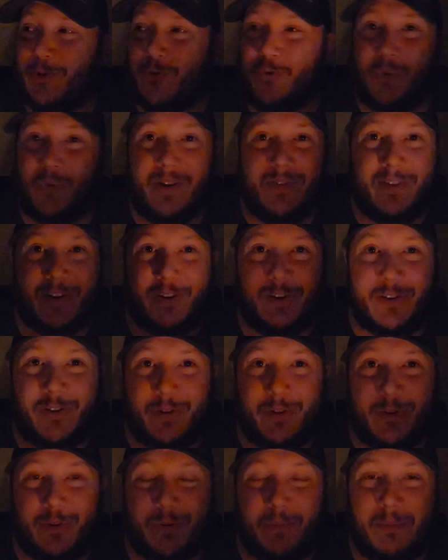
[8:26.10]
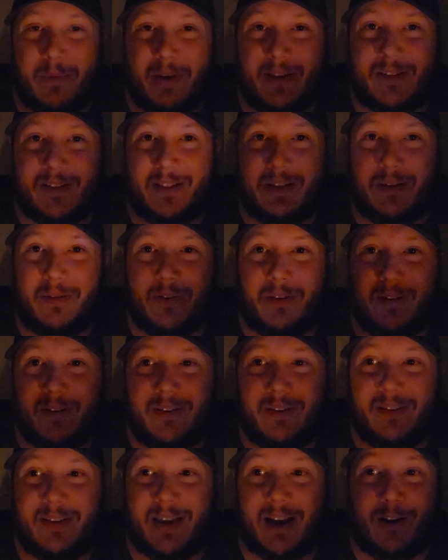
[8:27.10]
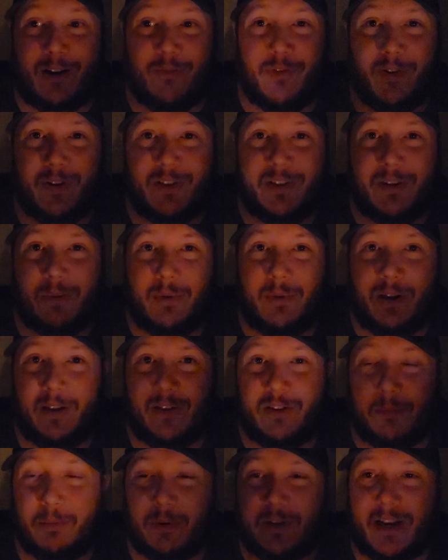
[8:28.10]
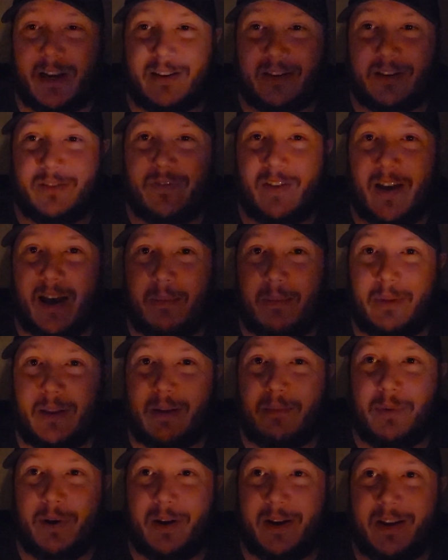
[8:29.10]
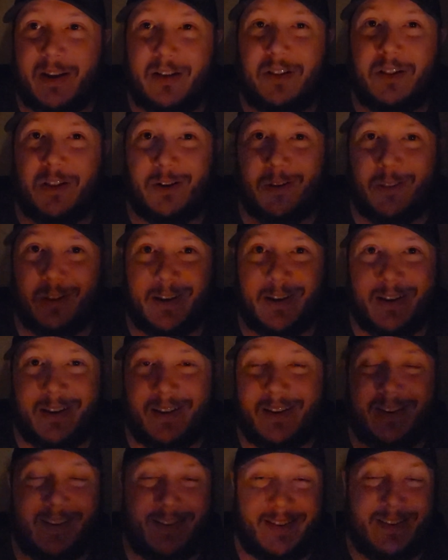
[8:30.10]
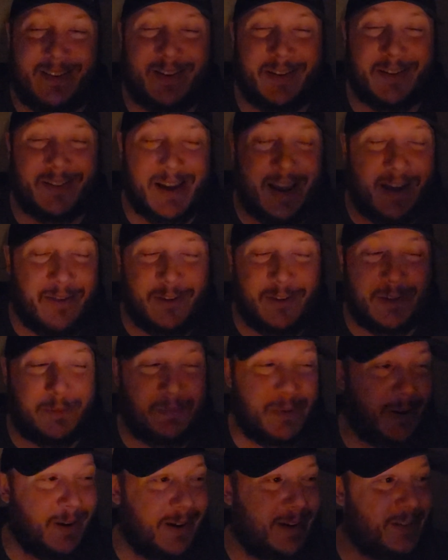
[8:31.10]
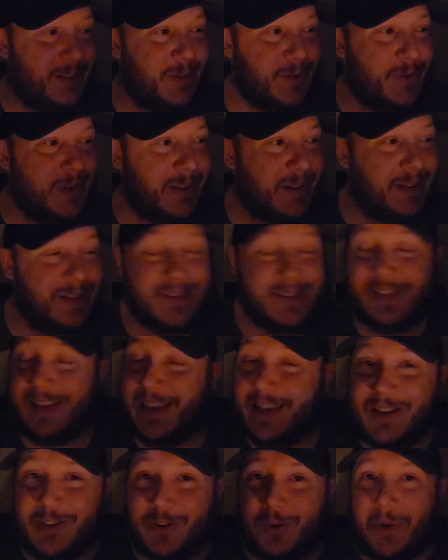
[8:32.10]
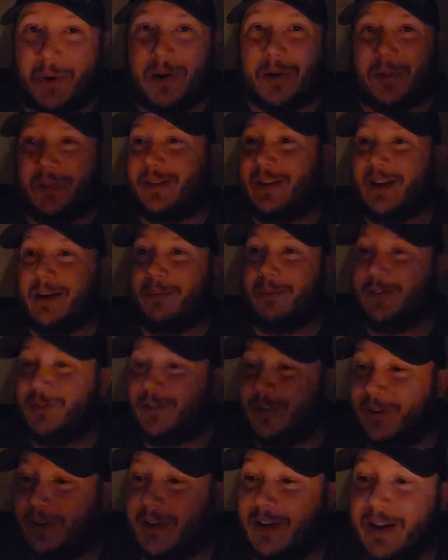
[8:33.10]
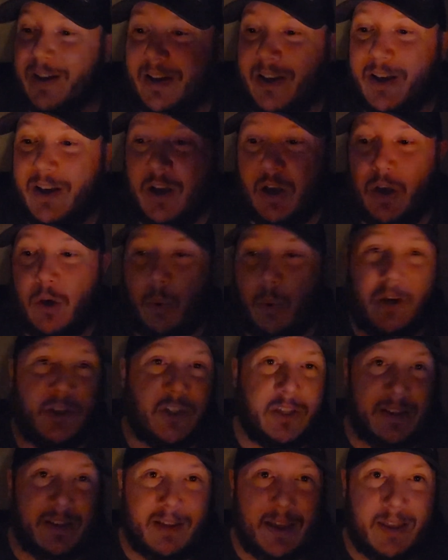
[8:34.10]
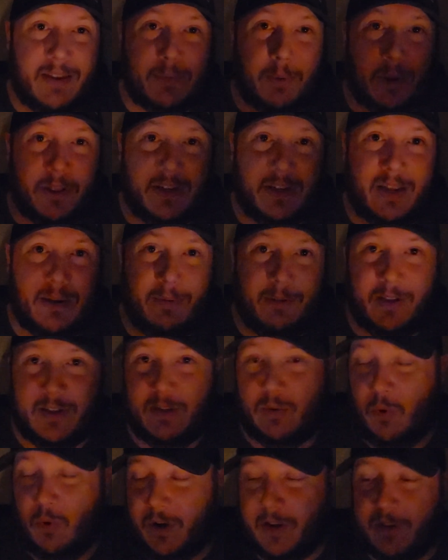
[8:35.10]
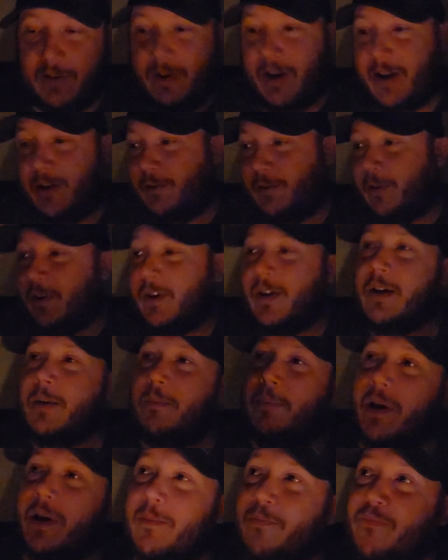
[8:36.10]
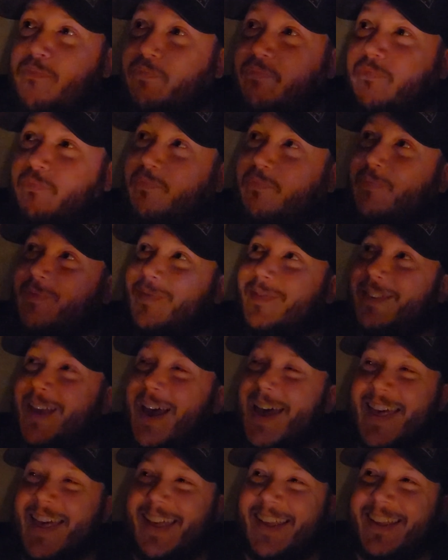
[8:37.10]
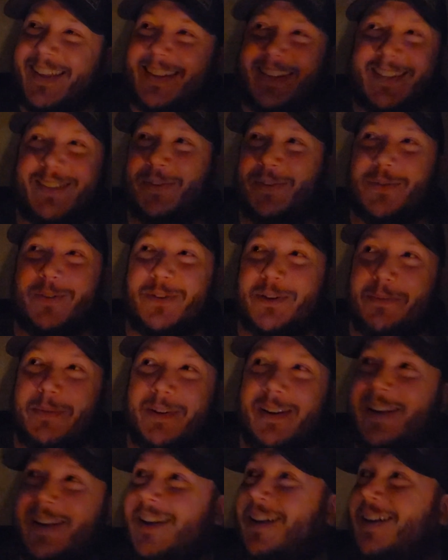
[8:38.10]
driven to basically sacrifice someone else to protect his family. But he clearly doesn't have experience doing this, because the keys are right on the table. So why should he leave the keys up on the table? Because he wanted to. I don't know, but that's so stupid.